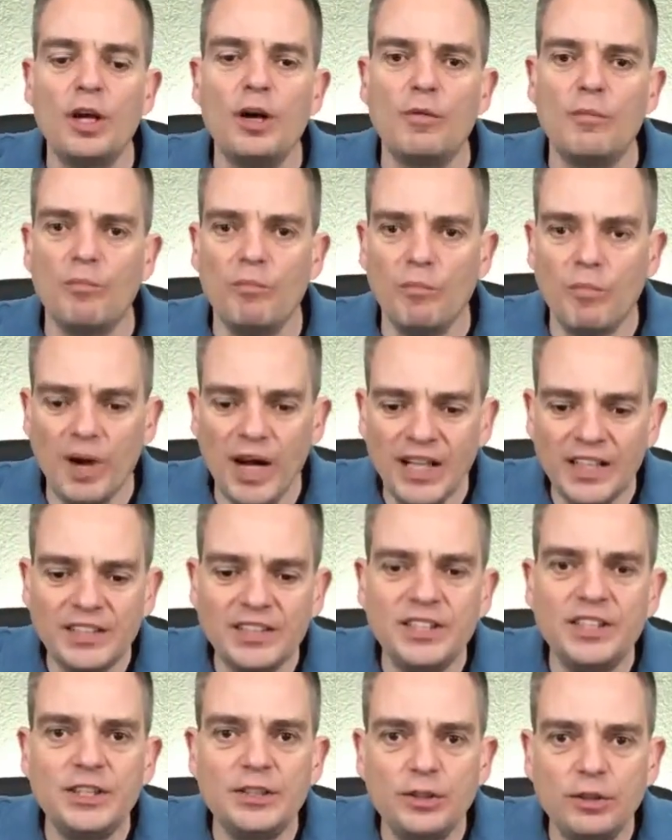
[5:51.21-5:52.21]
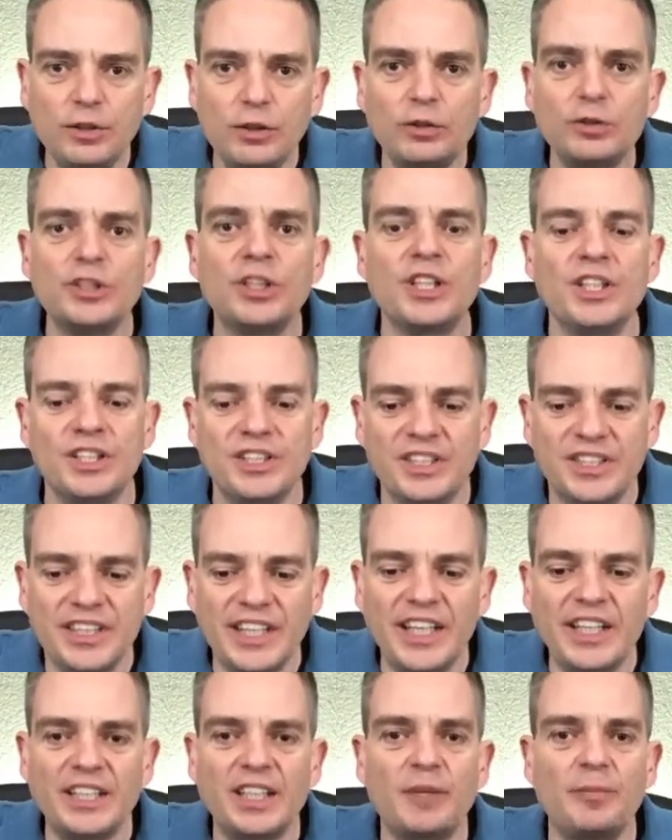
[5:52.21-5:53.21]
multi-node
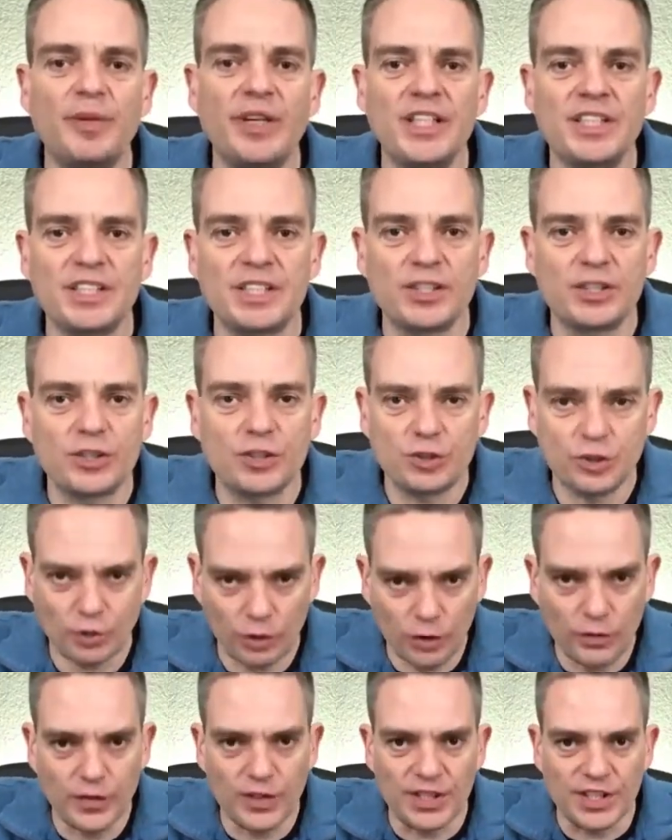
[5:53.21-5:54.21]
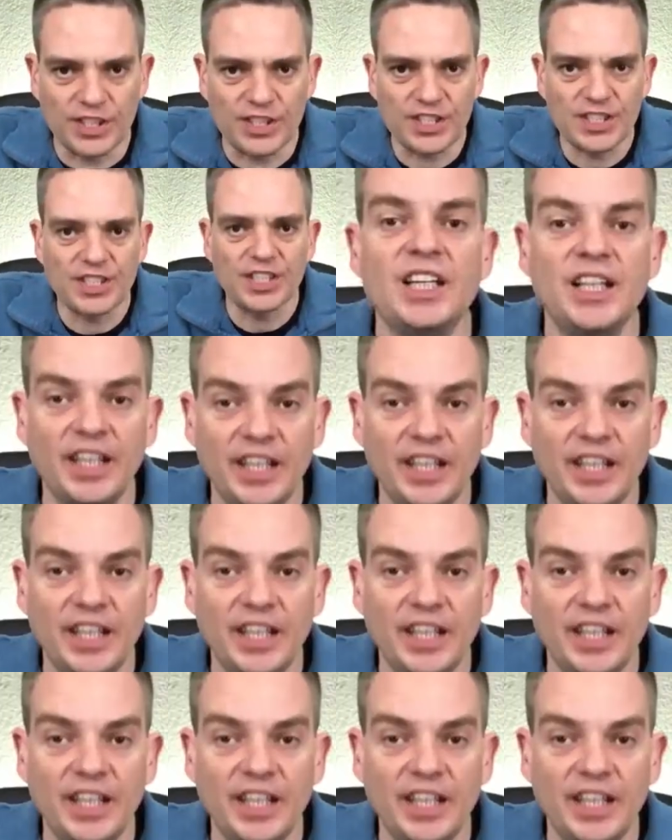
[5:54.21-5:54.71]
database service.